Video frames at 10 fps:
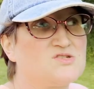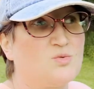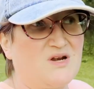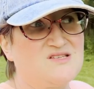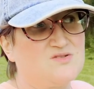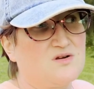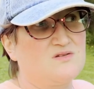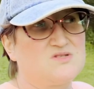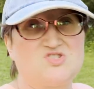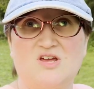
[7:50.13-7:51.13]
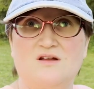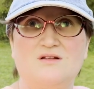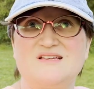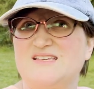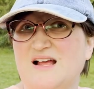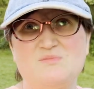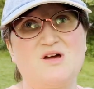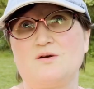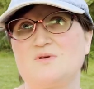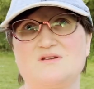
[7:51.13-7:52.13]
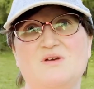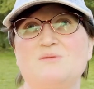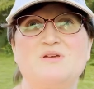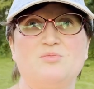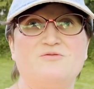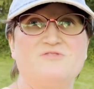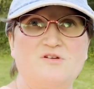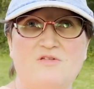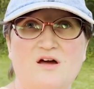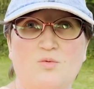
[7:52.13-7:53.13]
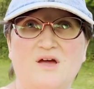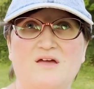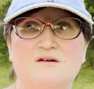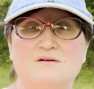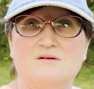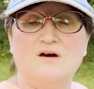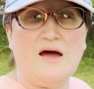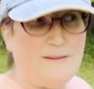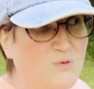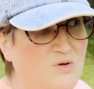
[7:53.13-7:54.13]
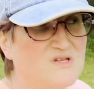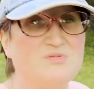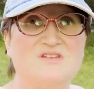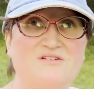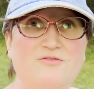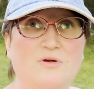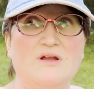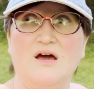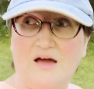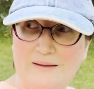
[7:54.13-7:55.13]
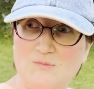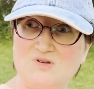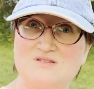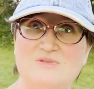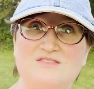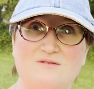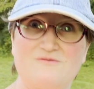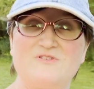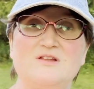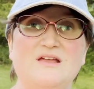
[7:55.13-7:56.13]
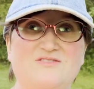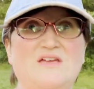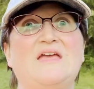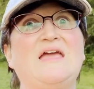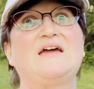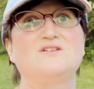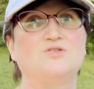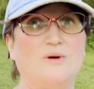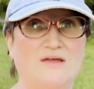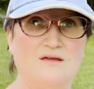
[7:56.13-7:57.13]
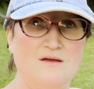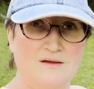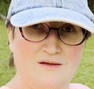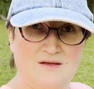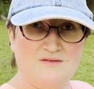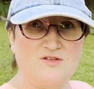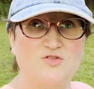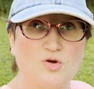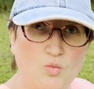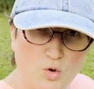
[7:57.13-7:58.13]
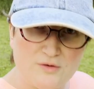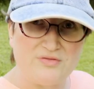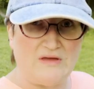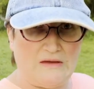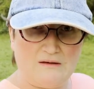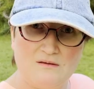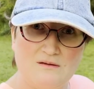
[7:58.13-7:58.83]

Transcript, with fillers: So when I started this channel, I said, I'm not going to make people feel that way. I'm going to be different. I'm going to make them feel like they can do it, that they're worth it,